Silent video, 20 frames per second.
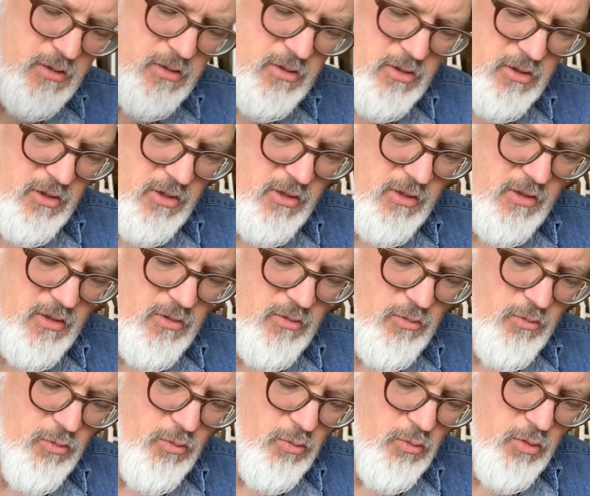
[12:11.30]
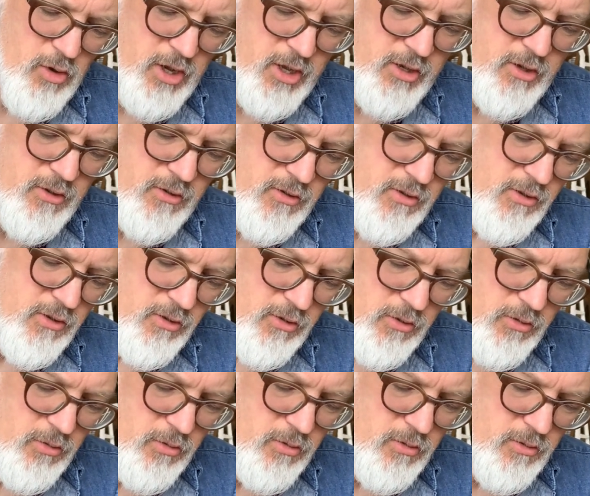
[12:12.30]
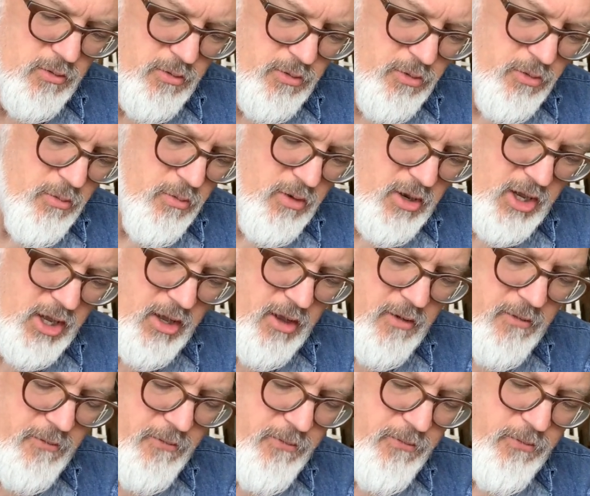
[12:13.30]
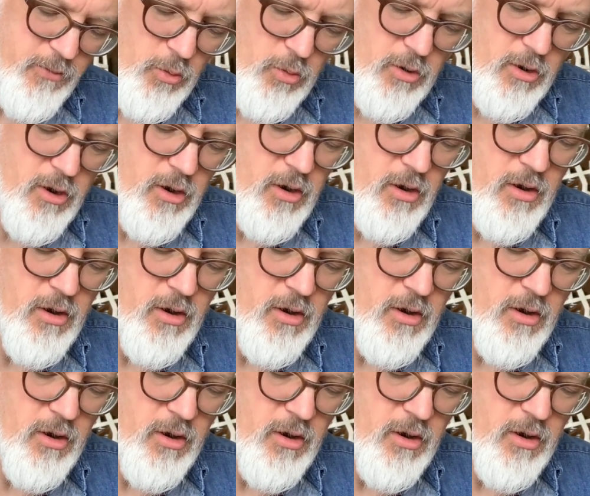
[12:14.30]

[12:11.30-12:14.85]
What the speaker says: Just 1, 2, 3, 4.